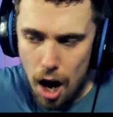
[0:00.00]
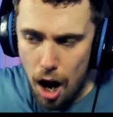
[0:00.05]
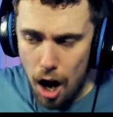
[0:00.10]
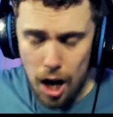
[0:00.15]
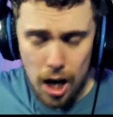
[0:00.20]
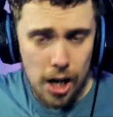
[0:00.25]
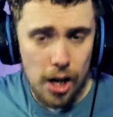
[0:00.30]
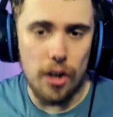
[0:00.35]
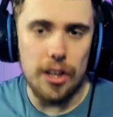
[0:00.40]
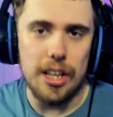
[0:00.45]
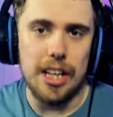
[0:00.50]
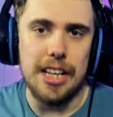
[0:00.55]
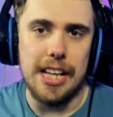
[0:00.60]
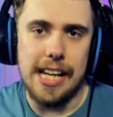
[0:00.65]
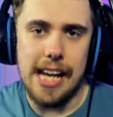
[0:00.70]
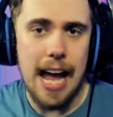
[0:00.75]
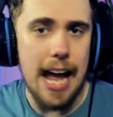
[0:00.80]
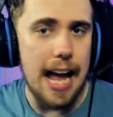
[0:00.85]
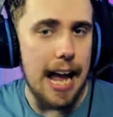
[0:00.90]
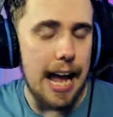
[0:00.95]
early on in the
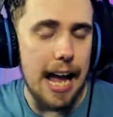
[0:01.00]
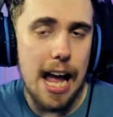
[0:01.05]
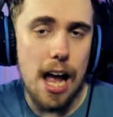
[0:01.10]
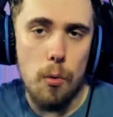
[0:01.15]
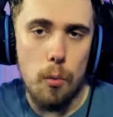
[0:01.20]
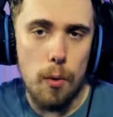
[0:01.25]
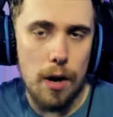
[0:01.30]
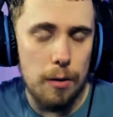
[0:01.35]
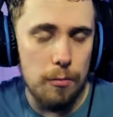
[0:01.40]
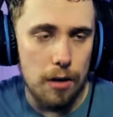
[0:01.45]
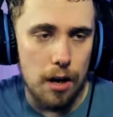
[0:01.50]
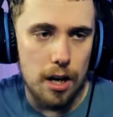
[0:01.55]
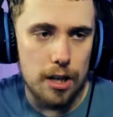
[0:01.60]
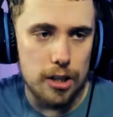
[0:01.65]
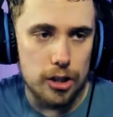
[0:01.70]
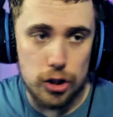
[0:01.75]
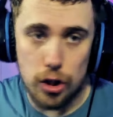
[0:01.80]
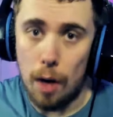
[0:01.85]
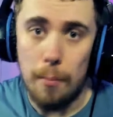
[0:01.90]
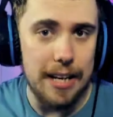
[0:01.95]
year, we were
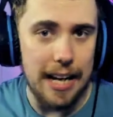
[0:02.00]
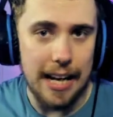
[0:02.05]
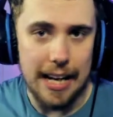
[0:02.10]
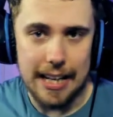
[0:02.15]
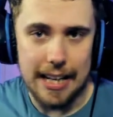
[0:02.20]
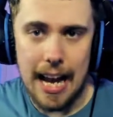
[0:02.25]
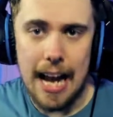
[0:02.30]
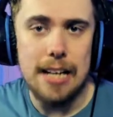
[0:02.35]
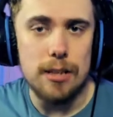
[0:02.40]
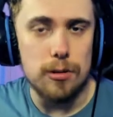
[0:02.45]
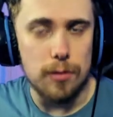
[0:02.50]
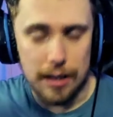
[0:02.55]
dominating games.